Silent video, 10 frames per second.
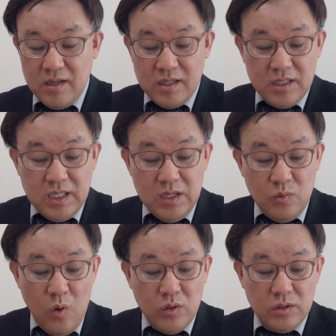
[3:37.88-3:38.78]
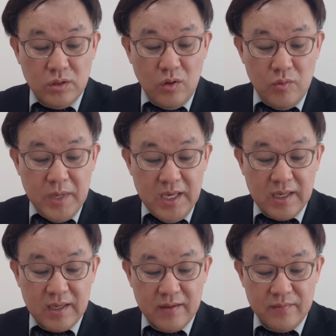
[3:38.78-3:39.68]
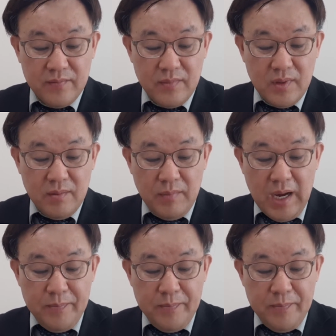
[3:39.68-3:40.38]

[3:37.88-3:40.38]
He won't know me, my